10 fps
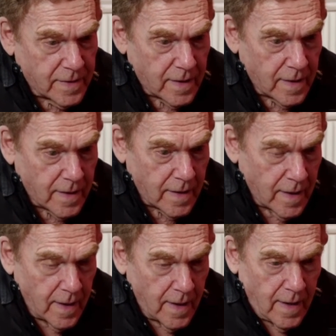a
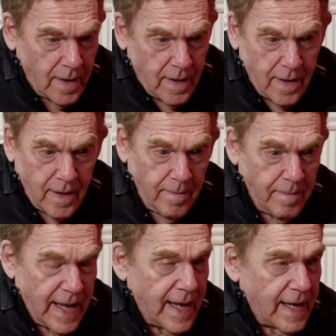
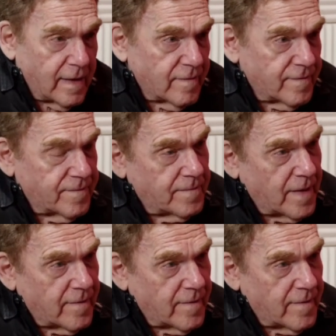bag of